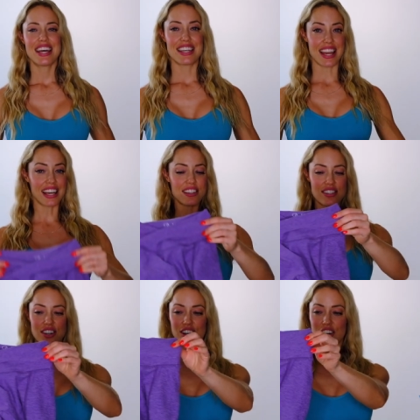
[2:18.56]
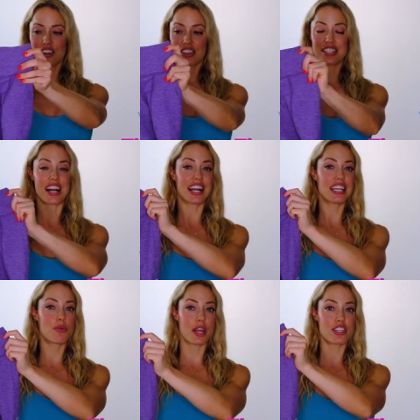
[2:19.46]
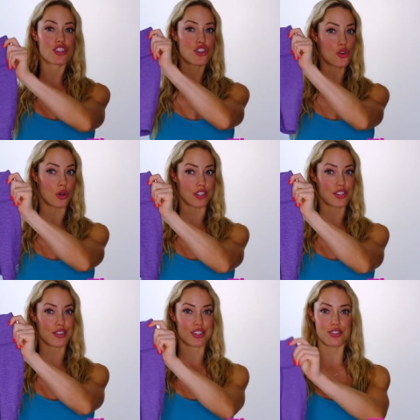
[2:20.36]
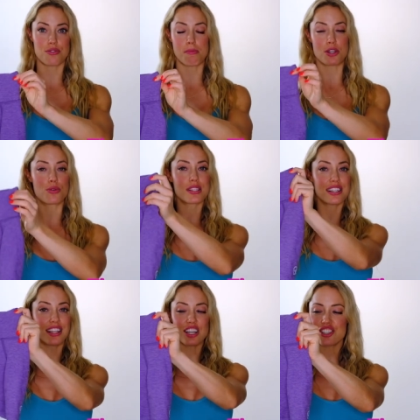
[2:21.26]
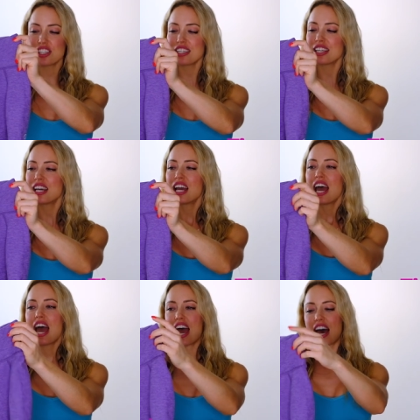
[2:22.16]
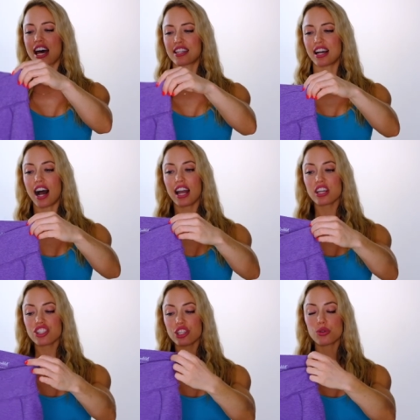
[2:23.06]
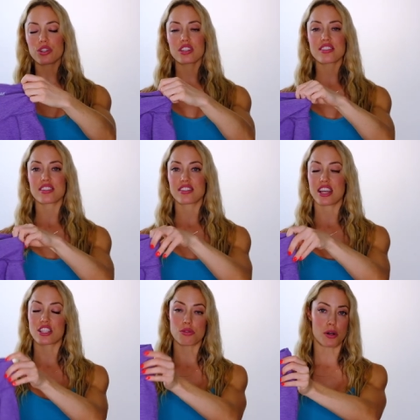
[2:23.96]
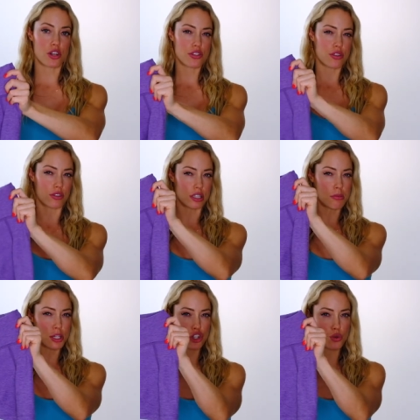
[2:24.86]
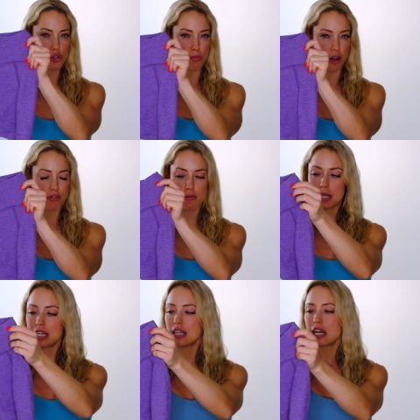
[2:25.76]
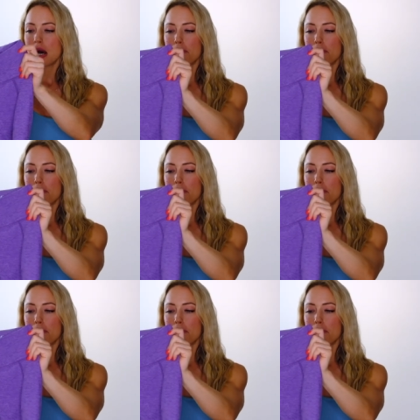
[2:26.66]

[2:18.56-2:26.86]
Next are the tiny waist shorts. So this is from the newest collection. And I actually ordered these in a size small, so they're a little bit too small for me.